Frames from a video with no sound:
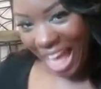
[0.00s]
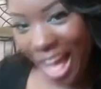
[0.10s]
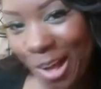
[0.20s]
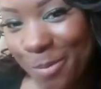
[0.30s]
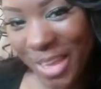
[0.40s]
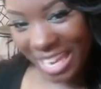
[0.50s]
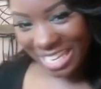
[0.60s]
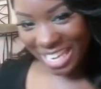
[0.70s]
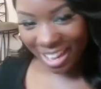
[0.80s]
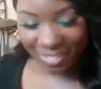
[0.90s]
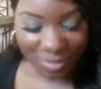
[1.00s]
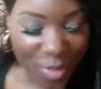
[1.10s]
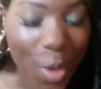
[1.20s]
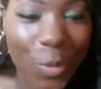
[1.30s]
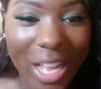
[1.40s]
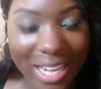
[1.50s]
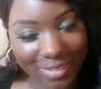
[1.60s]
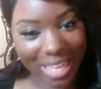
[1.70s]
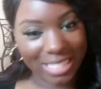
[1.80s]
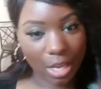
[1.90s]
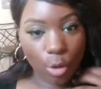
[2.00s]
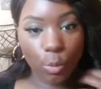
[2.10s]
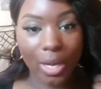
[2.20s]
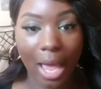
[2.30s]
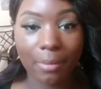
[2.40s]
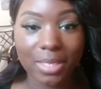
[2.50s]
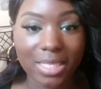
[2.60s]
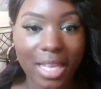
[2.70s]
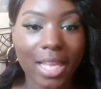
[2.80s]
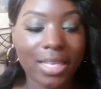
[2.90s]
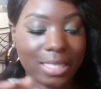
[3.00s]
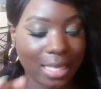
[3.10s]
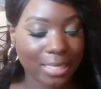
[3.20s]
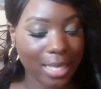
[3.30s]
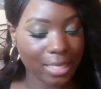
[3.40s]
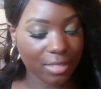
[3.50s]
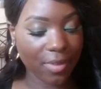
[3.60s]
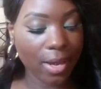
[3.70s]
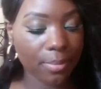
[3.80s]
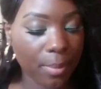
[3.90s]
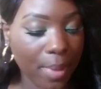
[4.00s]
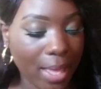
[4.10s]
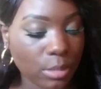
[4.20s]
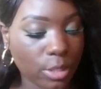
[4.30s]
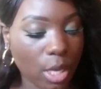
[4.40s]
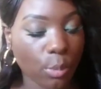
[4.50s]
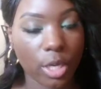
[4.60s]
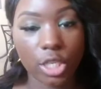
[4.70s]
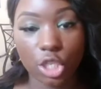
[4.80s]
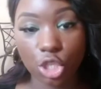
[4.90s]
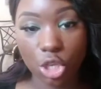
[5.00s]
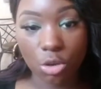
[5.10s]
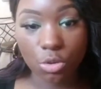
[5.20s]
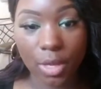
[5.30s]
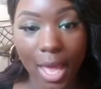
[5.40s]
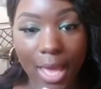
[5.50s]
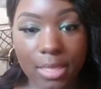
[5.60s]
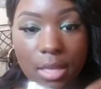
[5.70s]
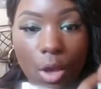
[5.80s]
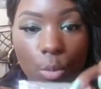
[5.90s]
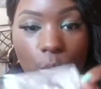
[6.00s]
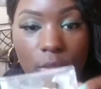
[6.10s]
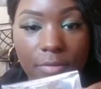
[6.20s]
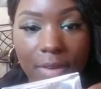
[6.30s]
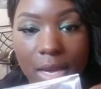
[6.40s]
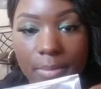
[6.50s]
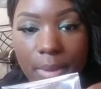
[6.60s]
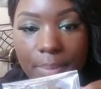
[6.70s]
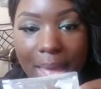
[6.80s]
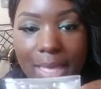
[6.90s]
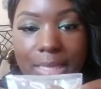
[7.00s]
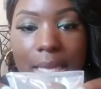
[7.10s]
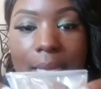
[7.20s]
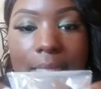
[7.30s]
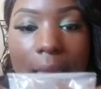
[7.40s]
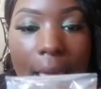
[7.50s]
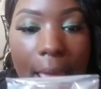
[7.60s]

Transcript: I hope y'all didn't know. Well, anyway, so what I was saying is I take these vitamin packs, which I wanted to show you guys what the vitamin packs is.